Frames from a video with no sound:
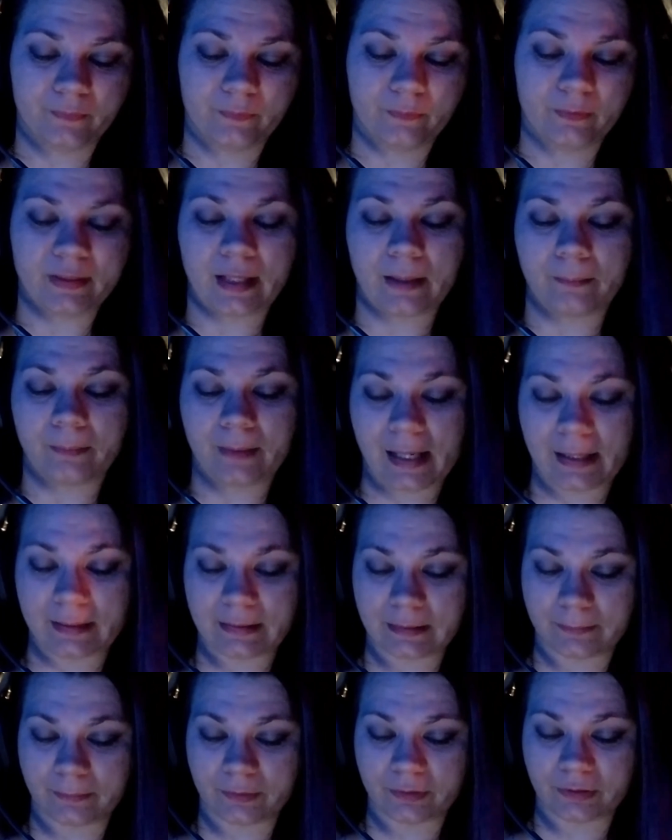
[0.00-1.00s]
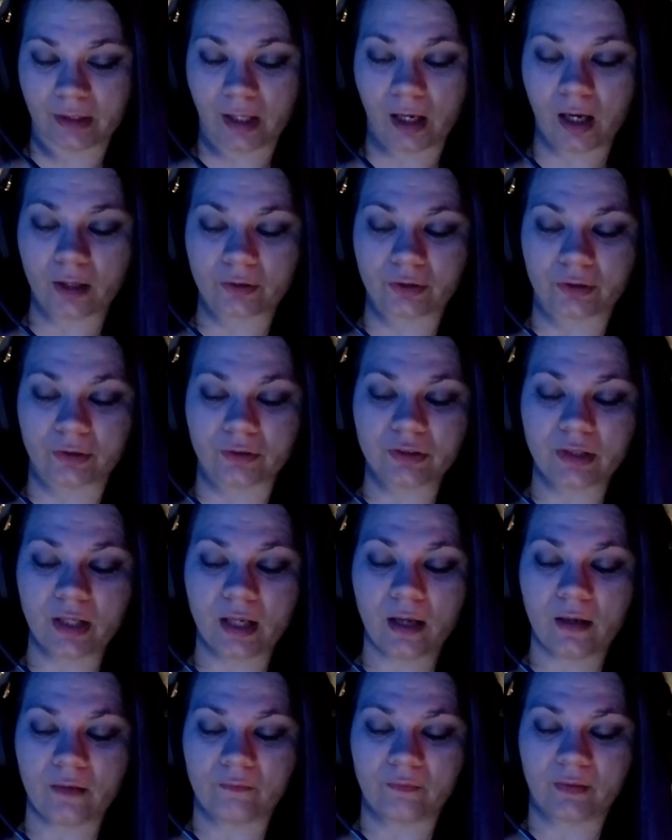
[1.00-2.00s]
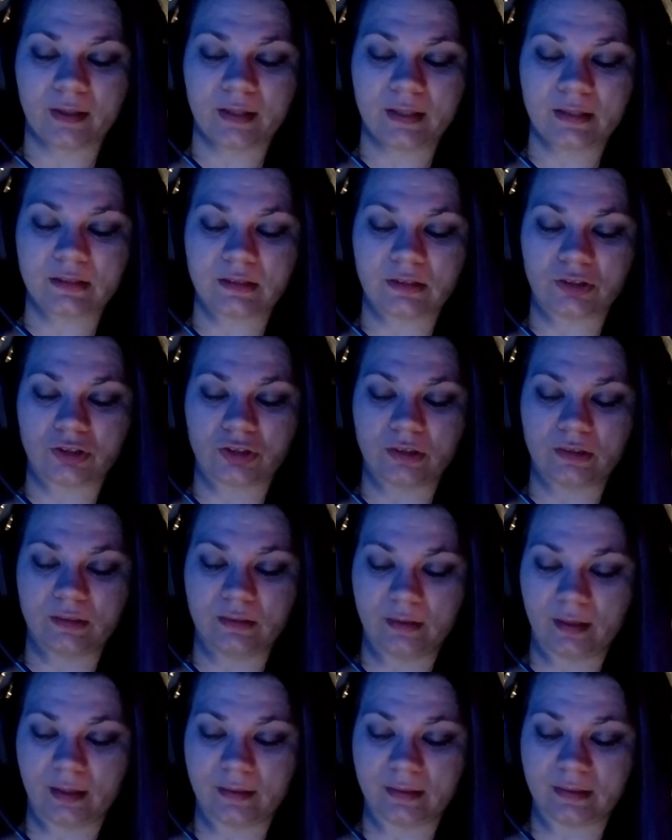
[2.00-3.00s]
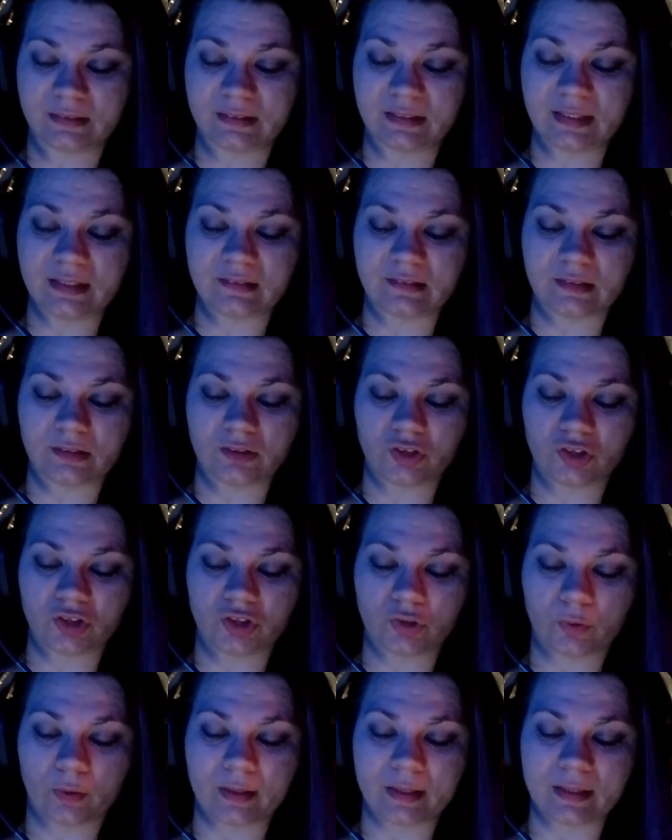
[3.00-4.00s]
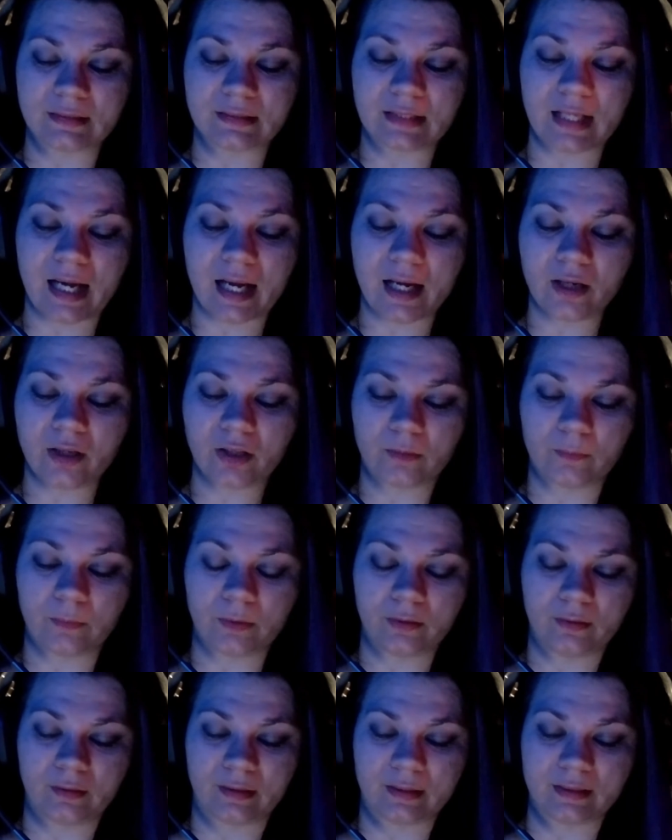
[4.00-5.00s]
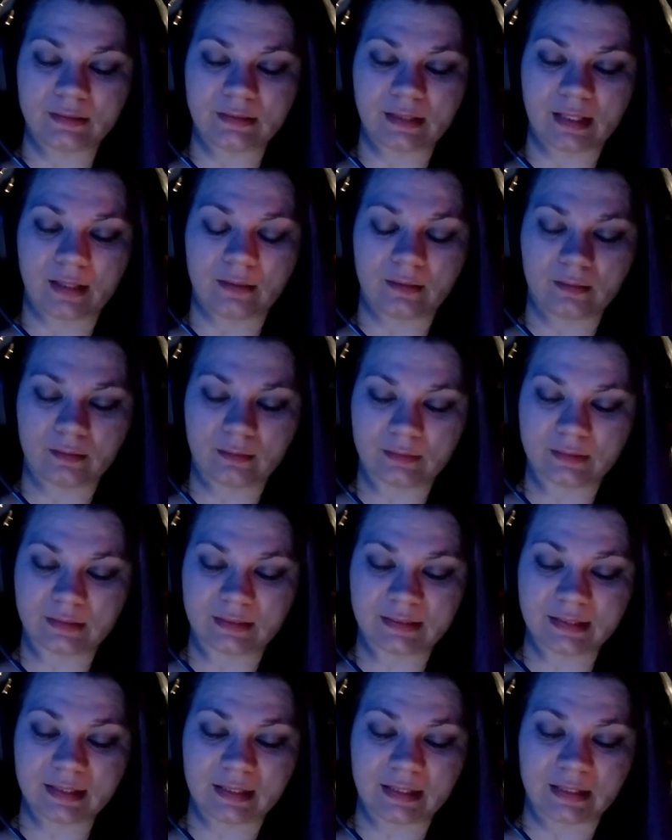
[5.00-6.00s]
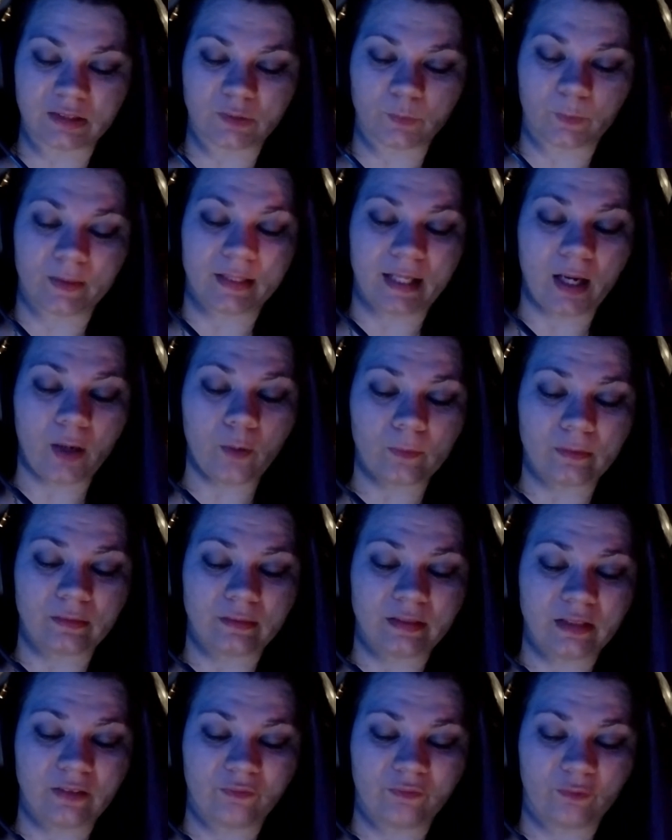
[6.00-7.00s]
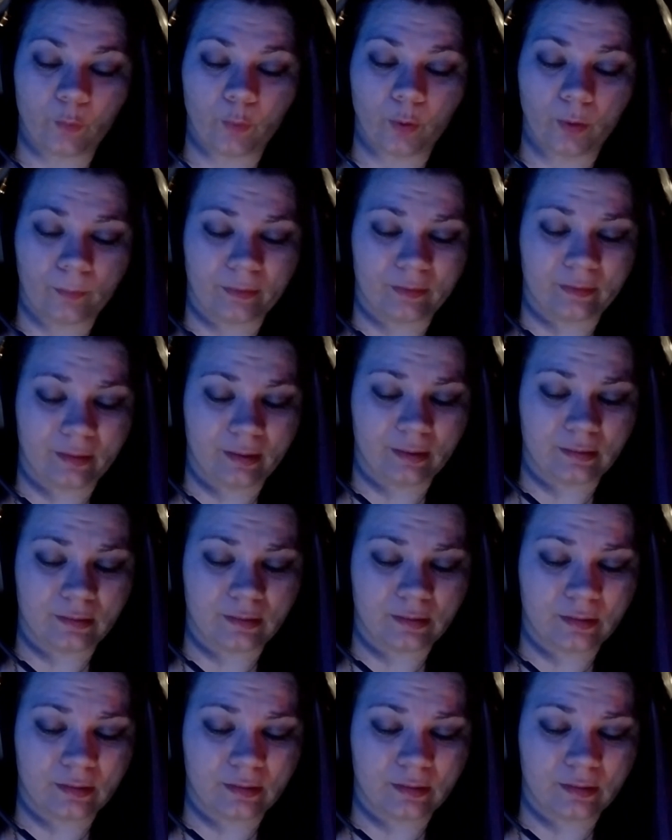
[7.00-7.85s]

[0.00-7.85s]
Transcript: Without Black Temple's doctors, various diseases destroyed entire communities and cities without relief or relent.